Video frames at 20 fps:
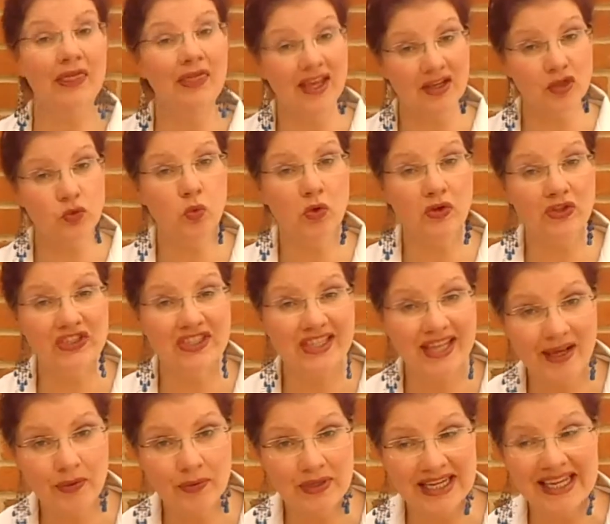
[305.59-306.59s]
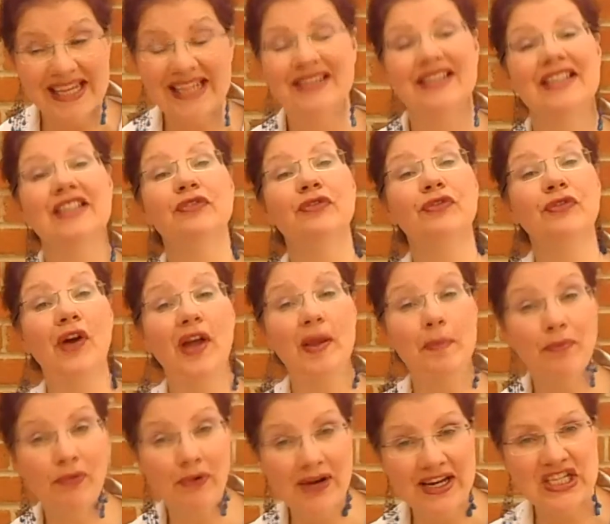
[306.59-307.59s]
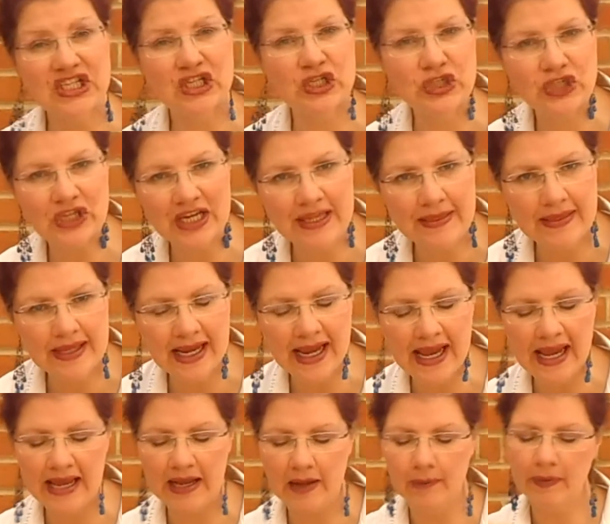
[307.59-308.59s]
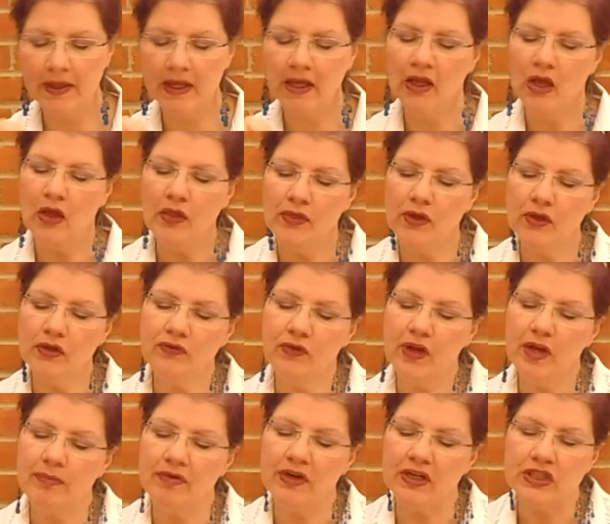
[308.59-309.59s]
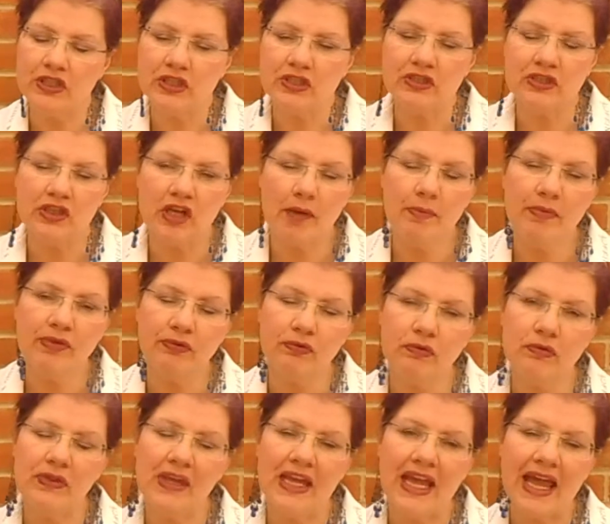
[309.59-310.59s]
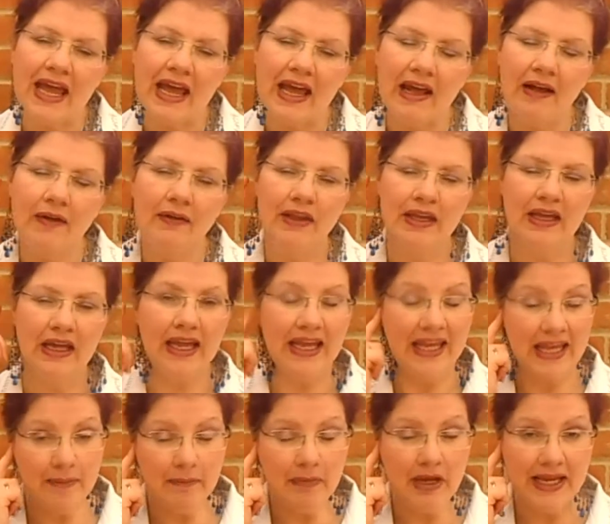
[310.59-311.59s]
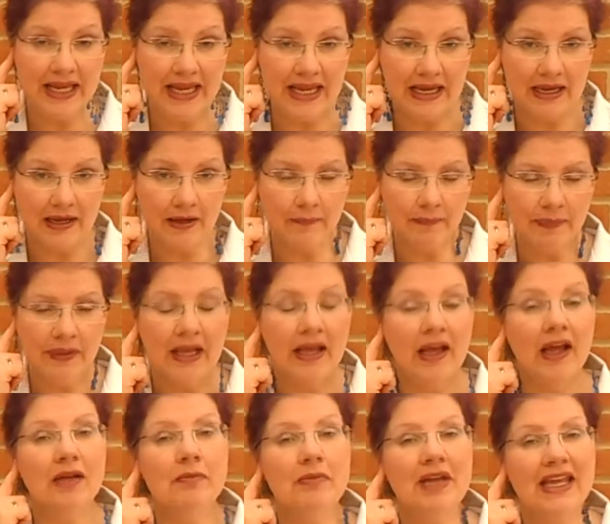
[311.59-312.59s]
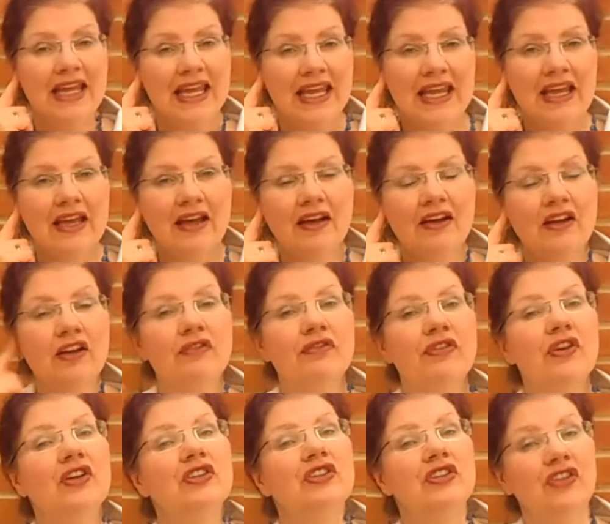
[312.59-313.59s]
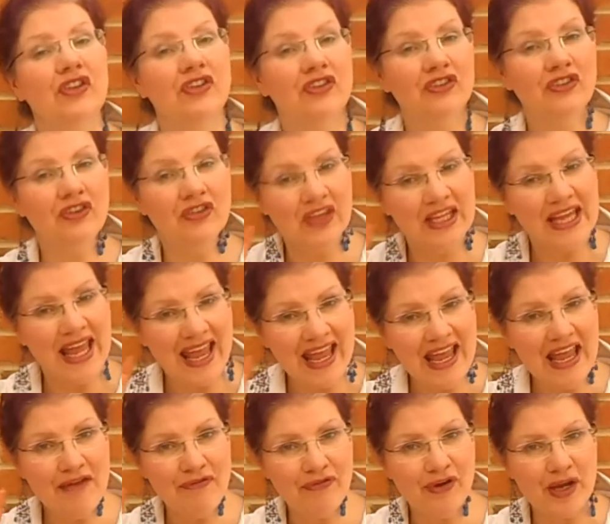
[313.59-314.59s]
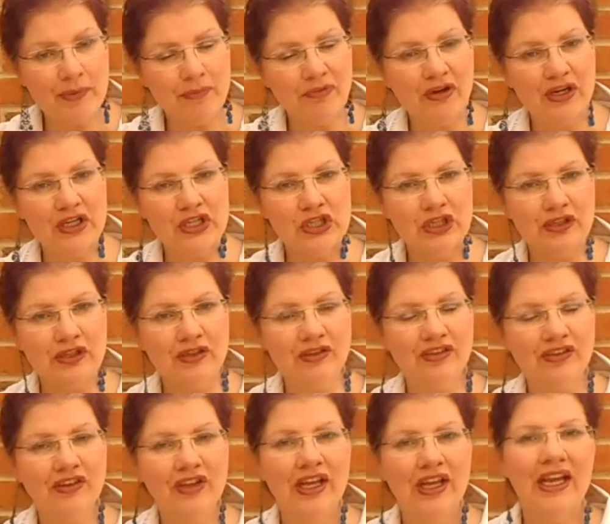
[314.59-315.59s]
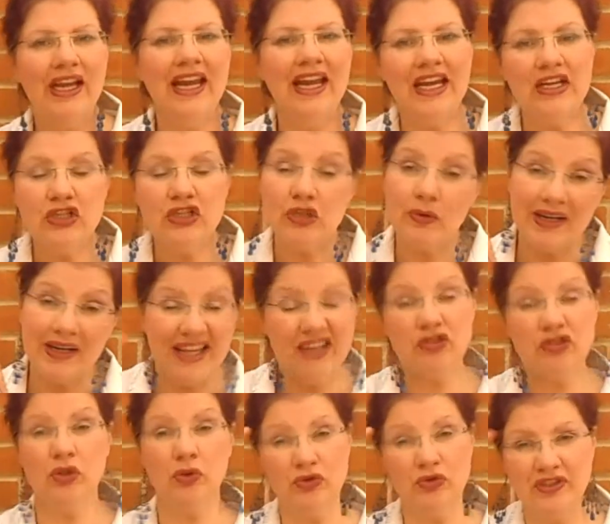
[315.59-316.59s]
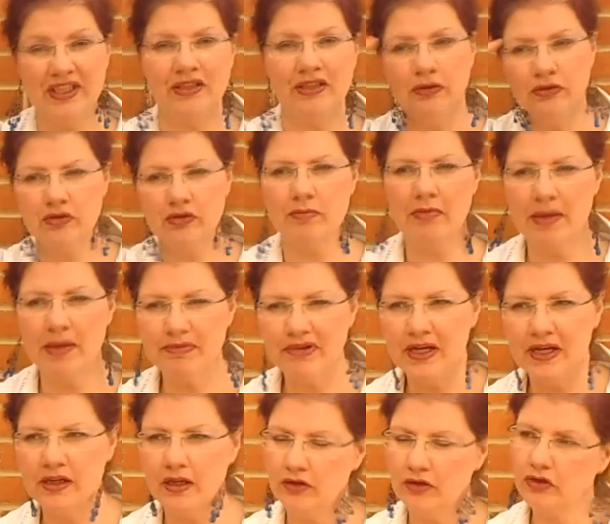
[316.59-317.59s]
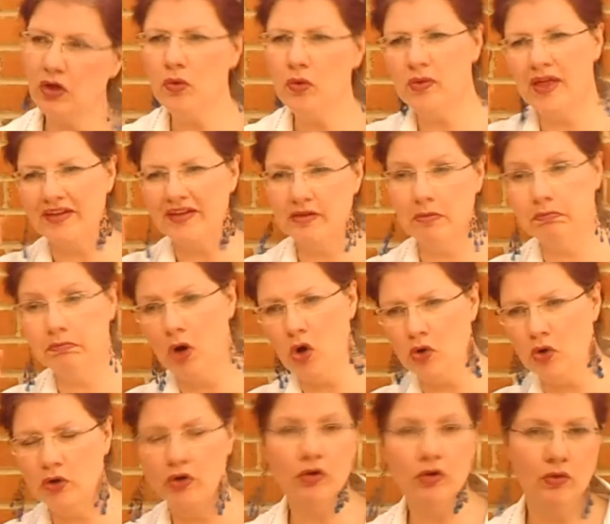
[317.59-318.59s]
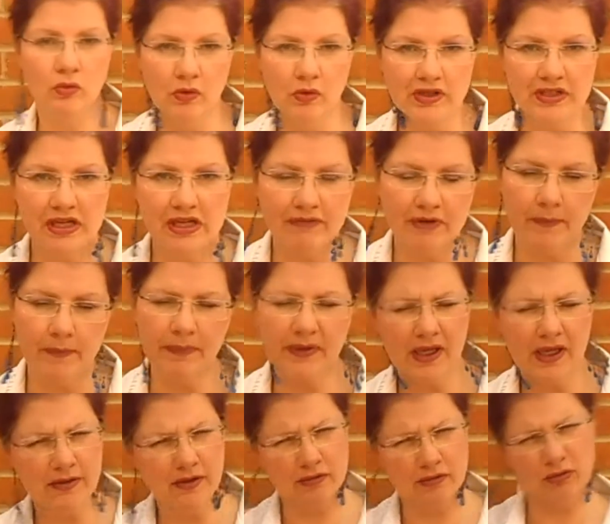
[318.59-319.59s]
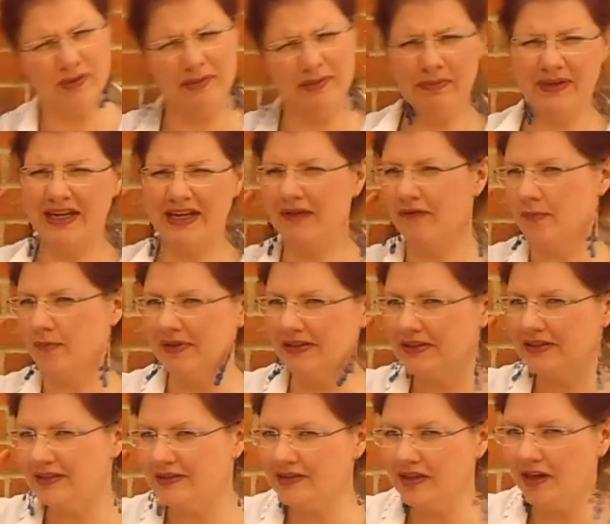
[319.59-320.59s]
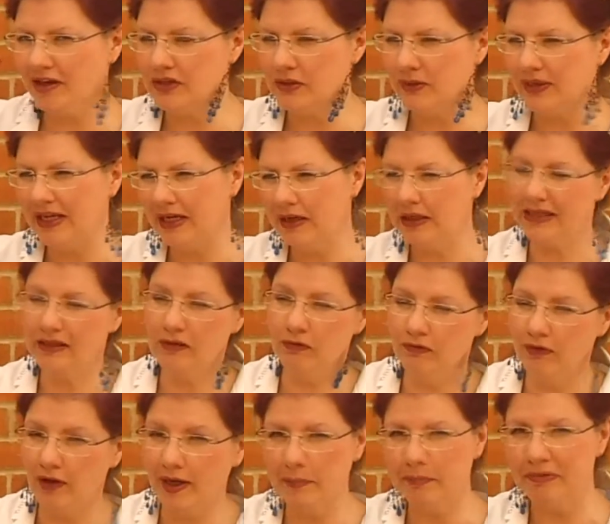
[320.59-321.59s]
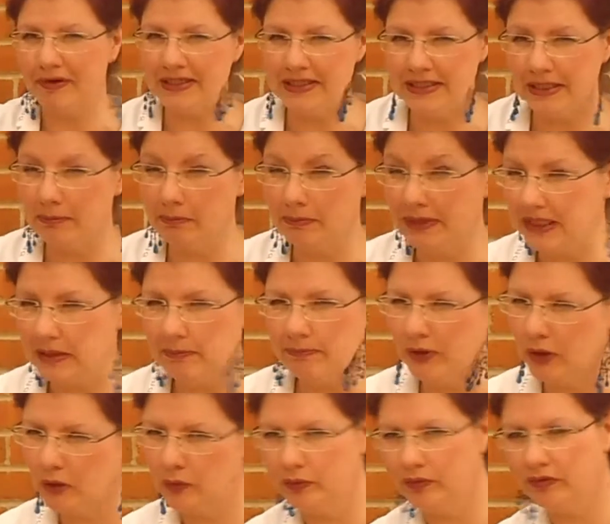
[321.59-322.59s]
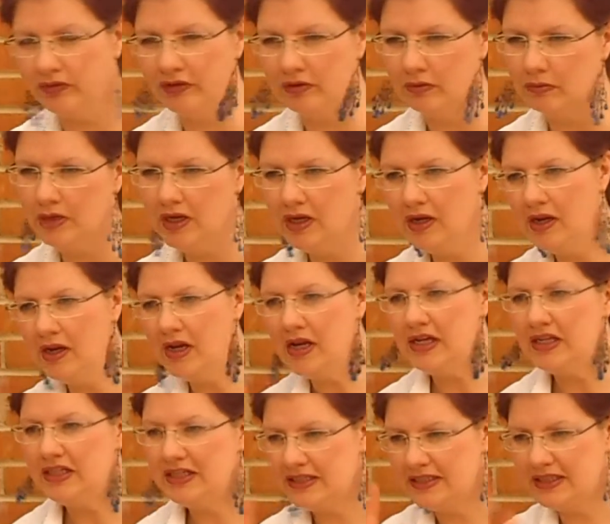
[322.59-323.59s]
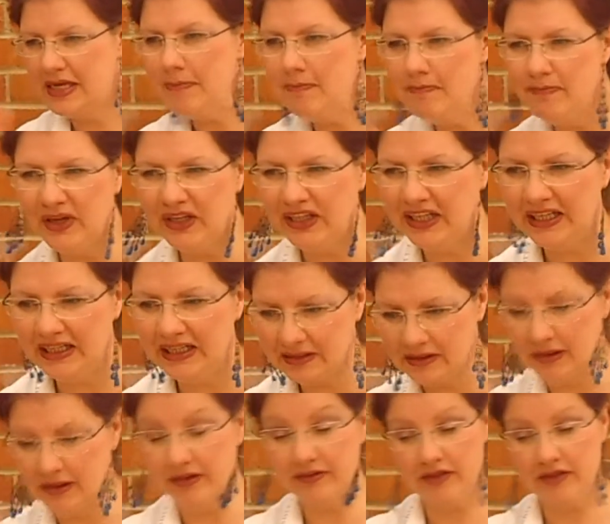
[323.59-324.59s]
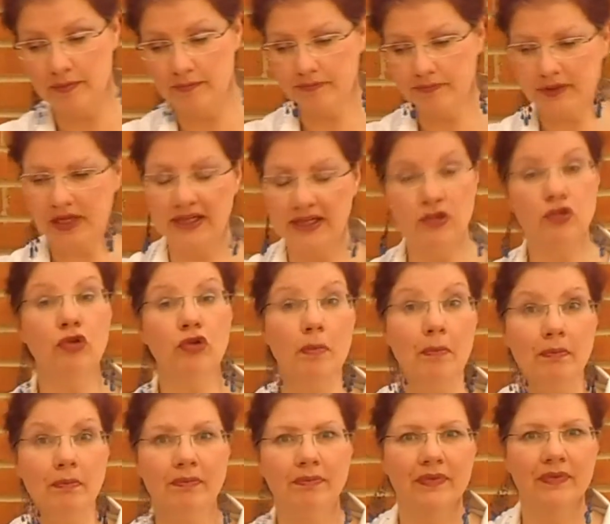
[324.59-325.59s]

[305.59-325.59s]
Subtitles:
And that's what sound is. It's vibrations in the air. Those vibrations come through the air, hit my ear, and my ear converts the air vibrations into electrical signals that my brain goes, oh, that's a bong or whatever. Okay, there's all clever bits inside your ear, little vibrating mini bones and timpani, little, that's a like drum.